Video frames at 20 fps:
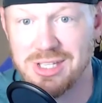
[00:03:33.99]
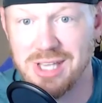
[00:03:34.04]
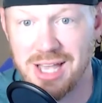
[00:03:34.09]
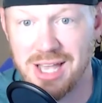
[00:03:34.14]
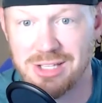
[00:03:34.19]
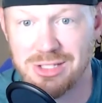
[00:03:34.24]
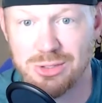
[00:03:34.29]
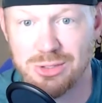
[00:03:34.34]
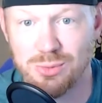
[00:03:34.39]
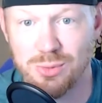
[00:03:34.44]

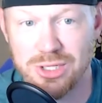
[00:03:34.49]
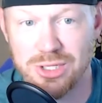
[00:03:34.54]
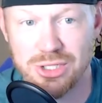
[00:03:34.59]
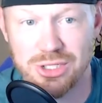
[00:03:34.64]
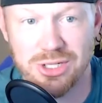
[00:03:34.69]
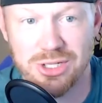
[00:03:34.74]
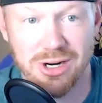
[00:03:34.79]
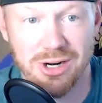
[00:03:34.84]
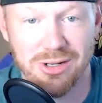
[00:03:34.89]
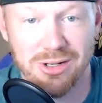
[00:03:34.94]
Yes,
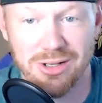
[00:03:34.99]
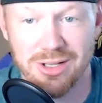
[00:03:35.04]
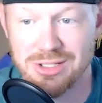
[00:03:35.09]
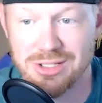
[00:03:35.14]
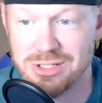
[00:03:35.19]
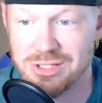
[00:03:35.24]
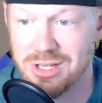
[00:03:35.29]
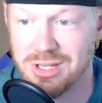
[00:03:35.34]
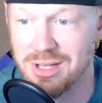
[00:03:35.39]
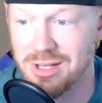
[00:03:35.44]
Rich
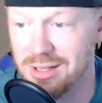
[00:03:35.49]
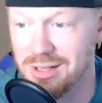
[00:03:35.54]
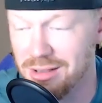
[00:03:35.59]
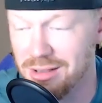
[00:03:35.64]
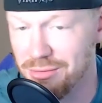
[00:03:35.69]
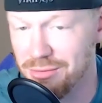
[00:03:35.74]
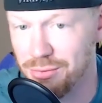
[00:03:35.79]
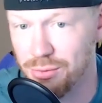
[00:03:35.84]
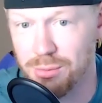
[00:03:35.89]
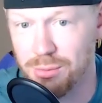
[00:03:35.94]
Karlis,
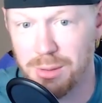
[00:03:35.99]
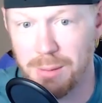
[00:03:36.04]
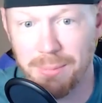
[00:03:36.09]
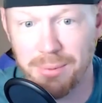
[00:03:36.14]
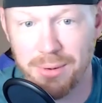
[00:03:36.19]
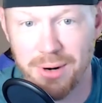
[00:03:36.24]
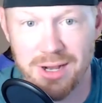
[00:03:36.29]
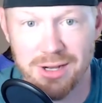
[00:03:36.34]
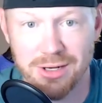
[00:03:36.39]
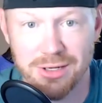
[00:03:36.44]
former
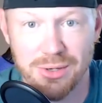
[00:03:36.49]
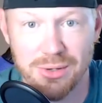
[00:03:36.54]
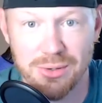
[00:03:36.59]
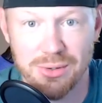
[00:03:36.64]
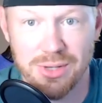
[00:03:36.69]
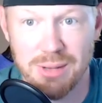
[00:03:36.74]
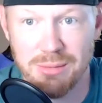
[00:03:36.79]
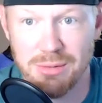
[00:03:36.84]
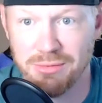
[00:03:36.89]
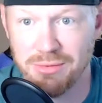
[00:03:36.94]
Bronco,
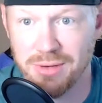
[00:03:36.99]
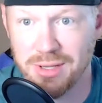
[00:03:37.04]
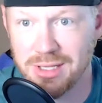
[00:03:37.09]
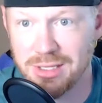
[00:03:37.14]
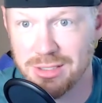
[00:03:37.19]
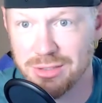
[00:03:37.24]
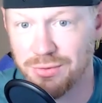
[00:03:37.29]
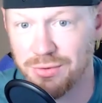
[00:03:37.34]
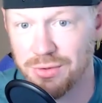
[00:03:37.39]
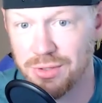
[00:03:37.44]
came to the
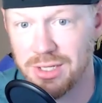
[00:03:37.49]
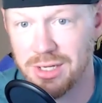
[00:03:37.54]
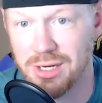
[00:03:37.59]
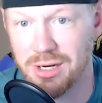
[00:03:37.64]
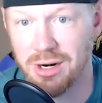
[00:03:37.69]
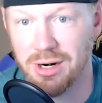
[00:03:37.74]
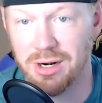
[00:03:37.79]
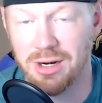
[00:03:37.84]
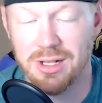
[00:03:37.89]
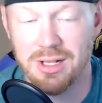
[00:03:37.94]
Vikings for a
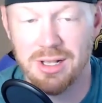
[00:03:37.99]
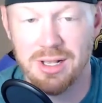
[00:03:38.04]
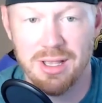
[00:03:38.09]
year.